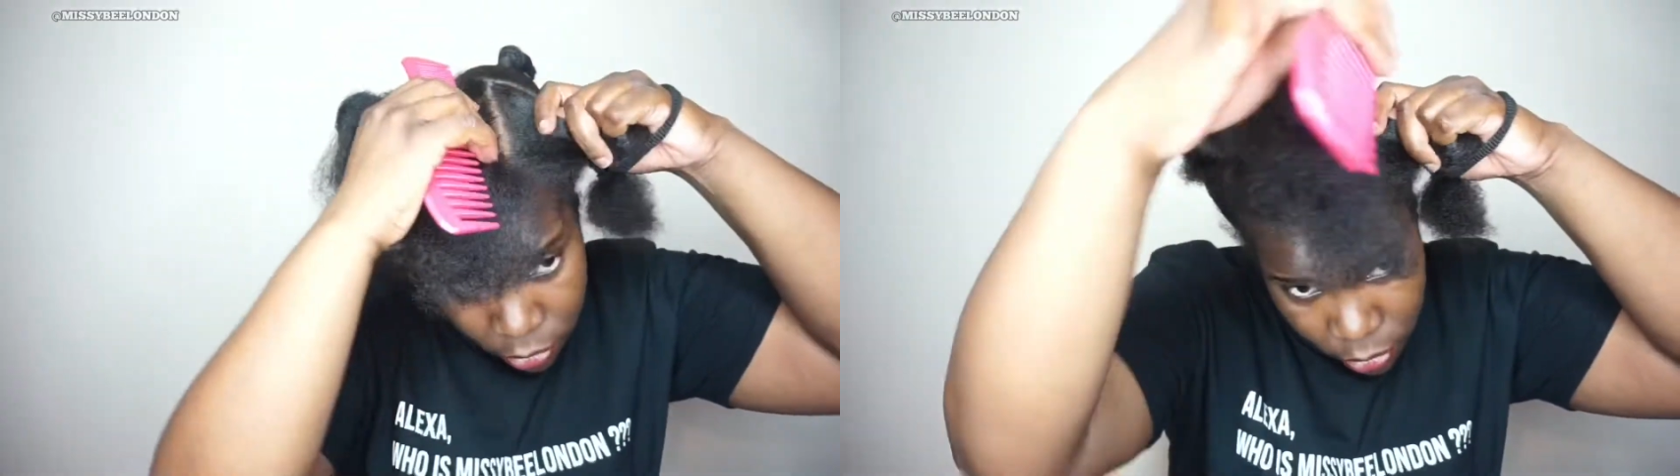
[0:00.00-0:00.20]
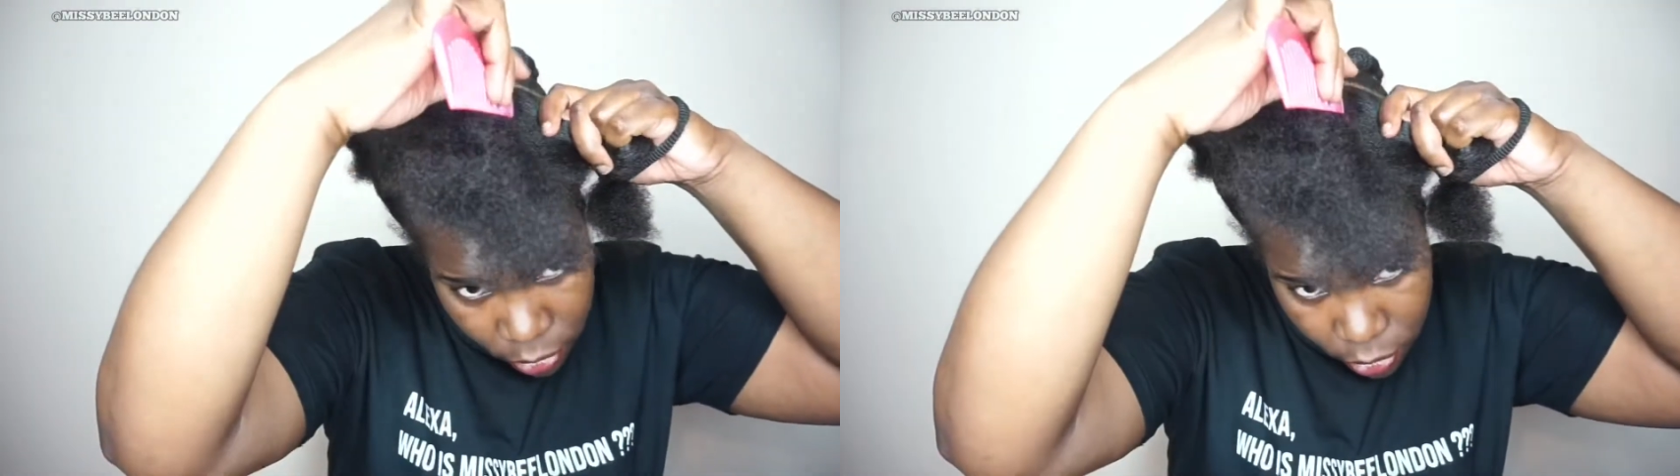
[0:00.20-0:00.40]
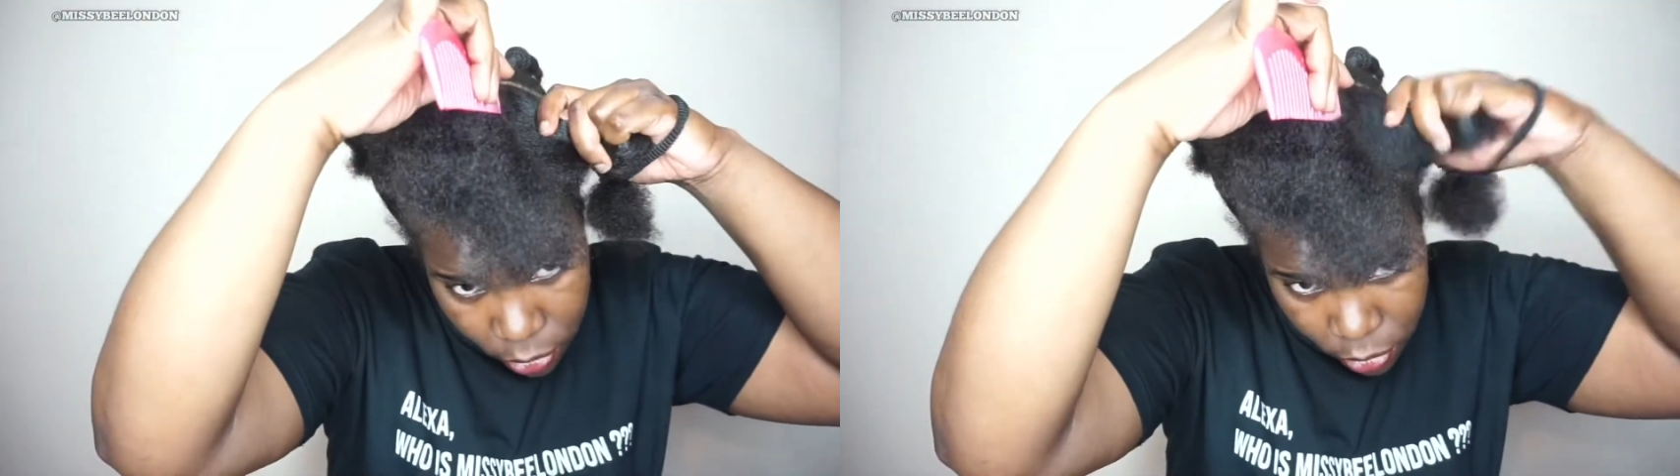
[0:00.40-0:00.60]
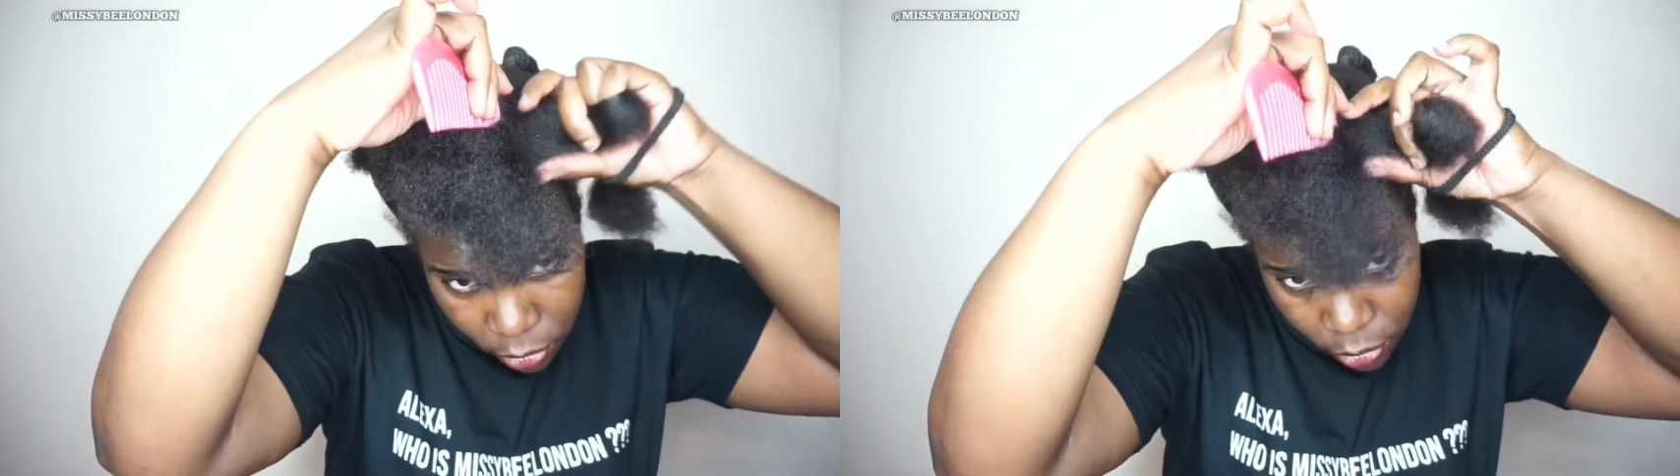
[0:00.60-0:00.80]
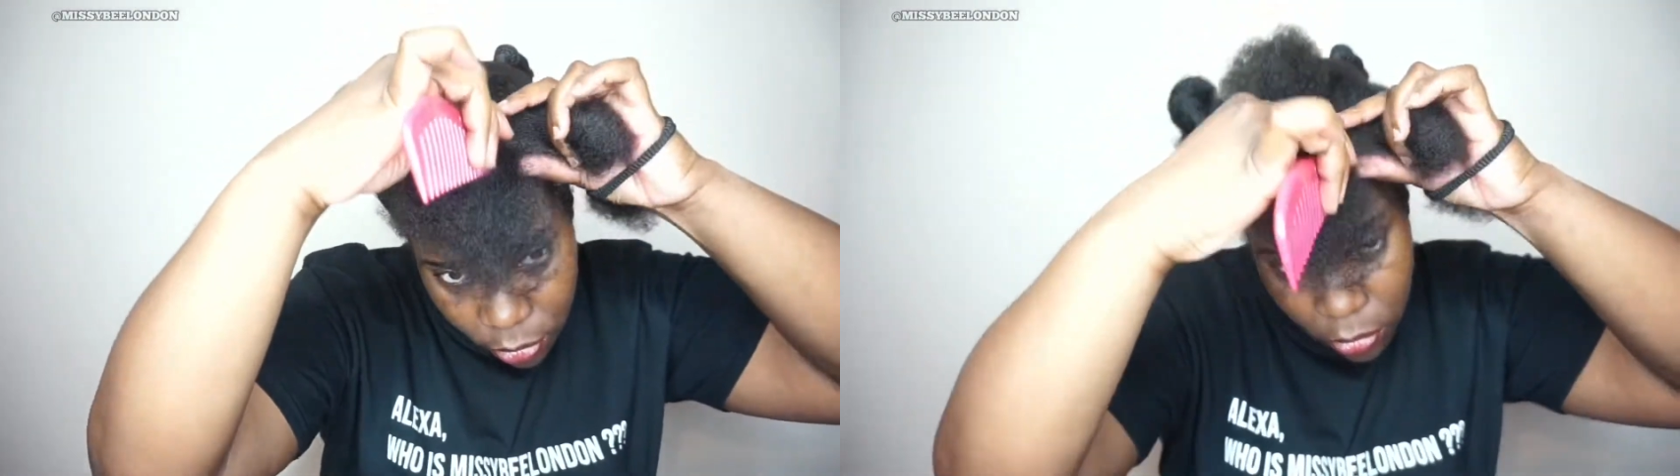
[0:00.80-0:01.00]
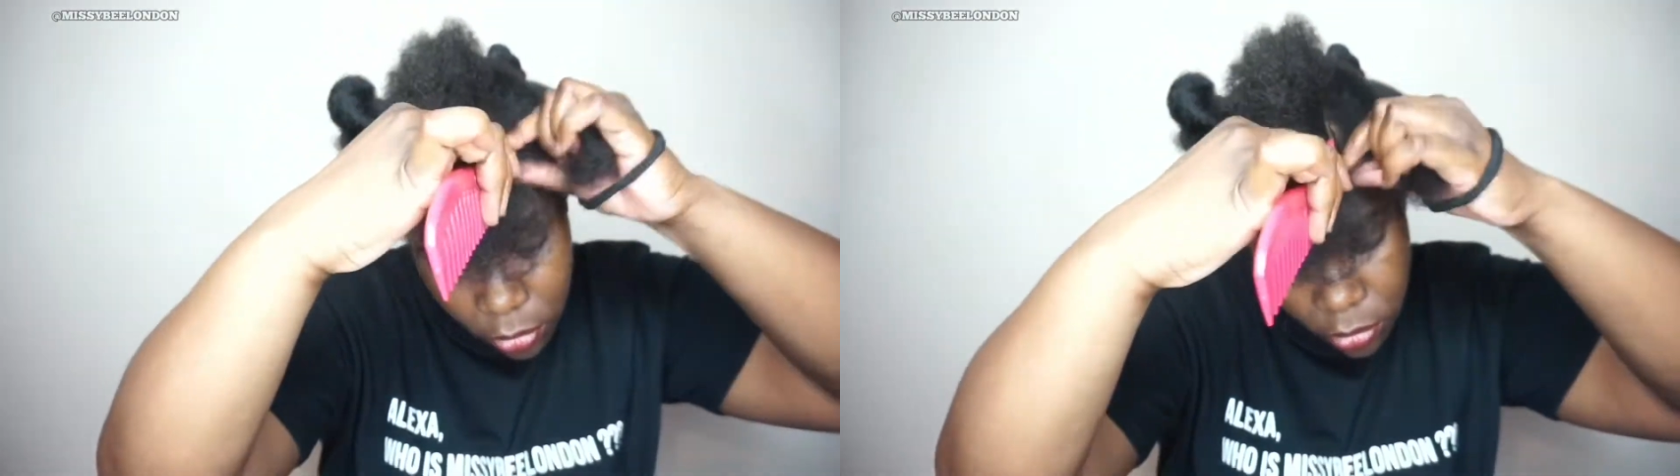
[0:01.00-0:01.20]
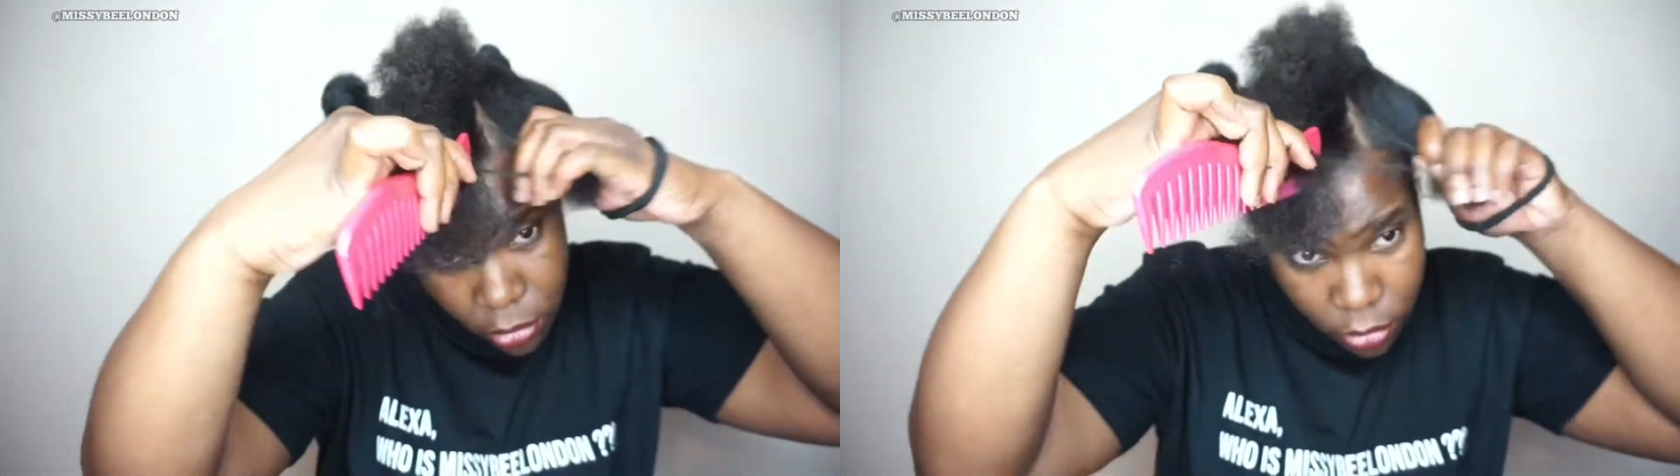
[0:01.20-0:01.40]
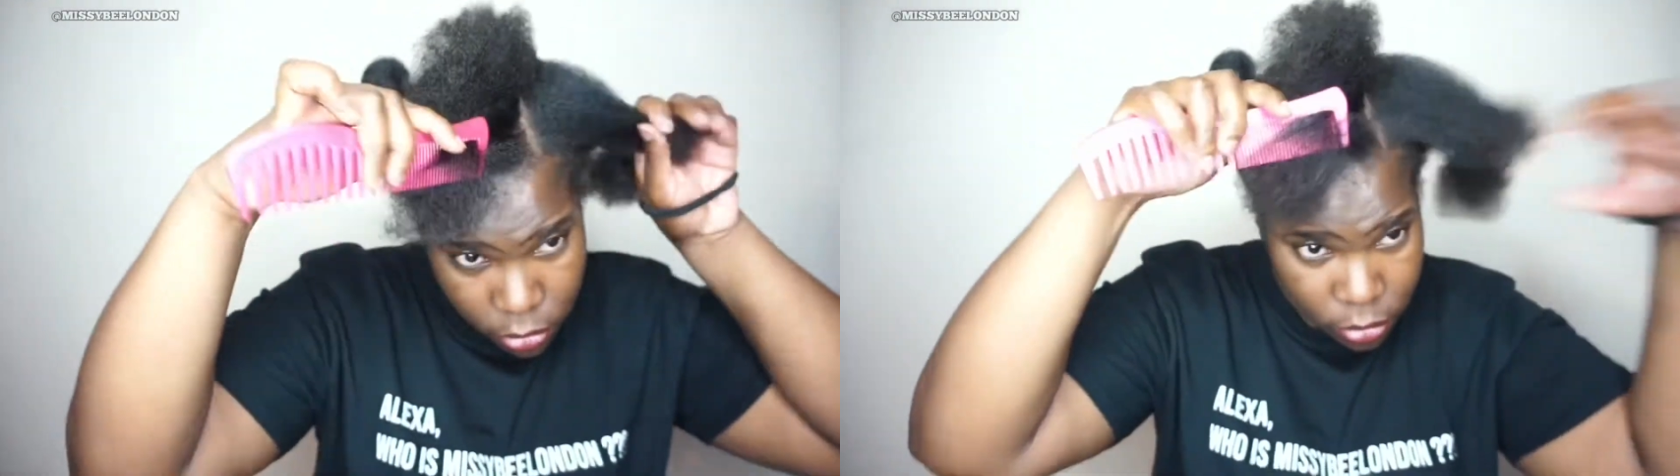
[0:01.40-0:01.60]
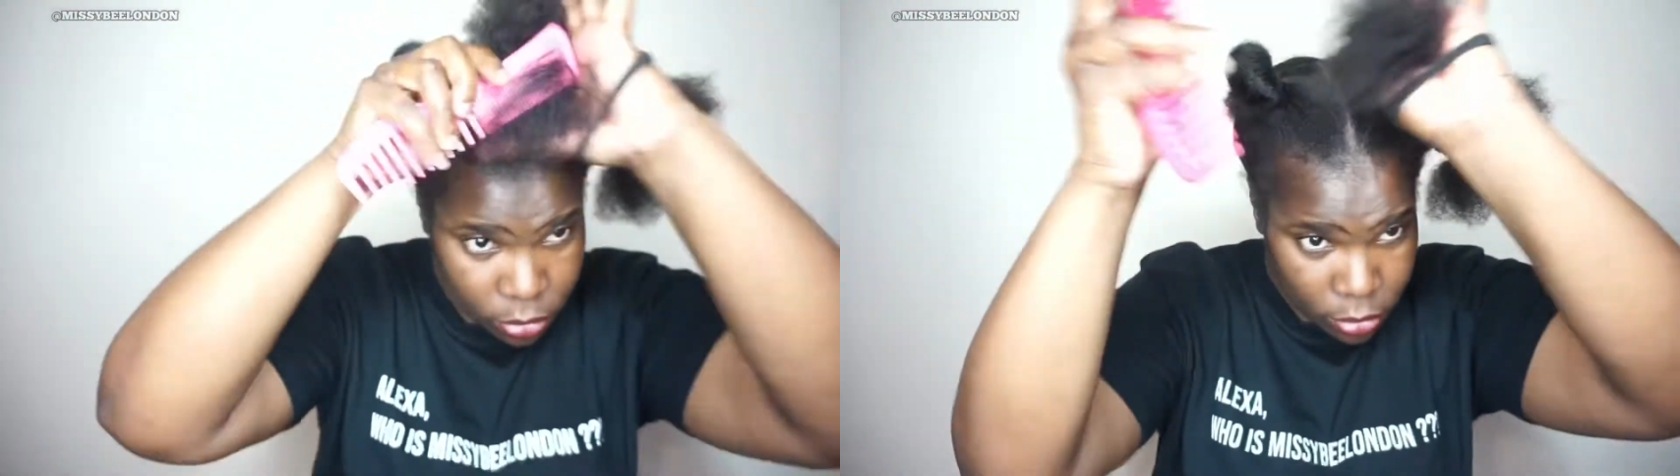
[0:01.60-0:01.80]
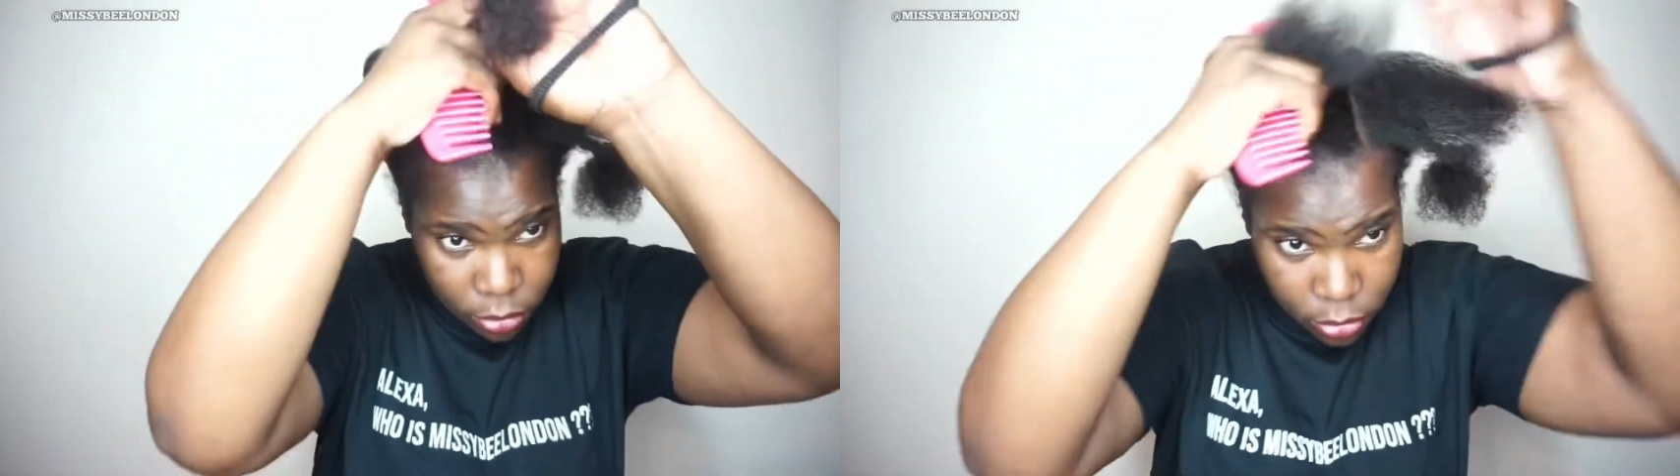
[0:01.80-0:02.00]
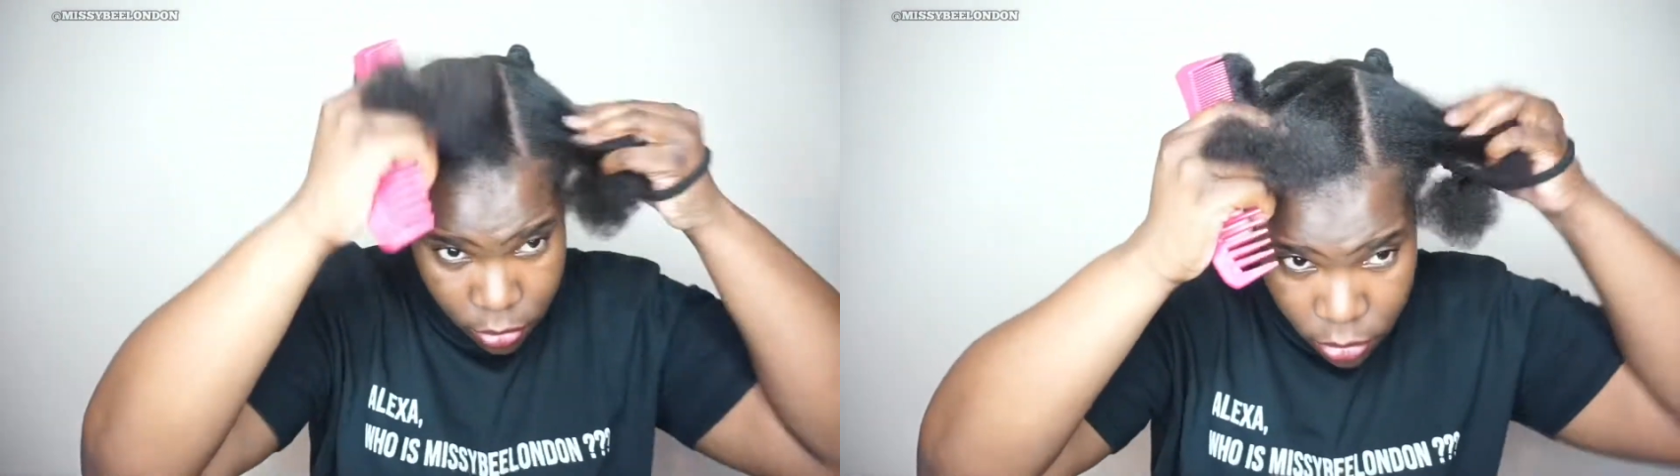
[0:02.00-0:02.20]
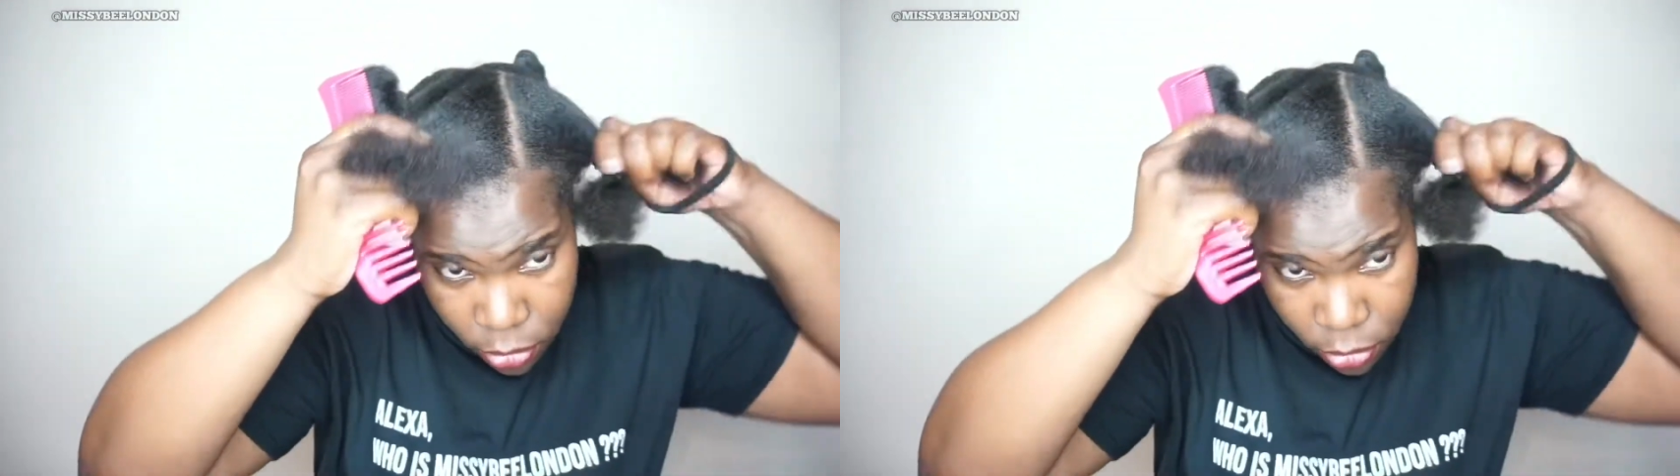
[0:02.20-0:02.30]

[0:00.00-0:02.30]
yeah, this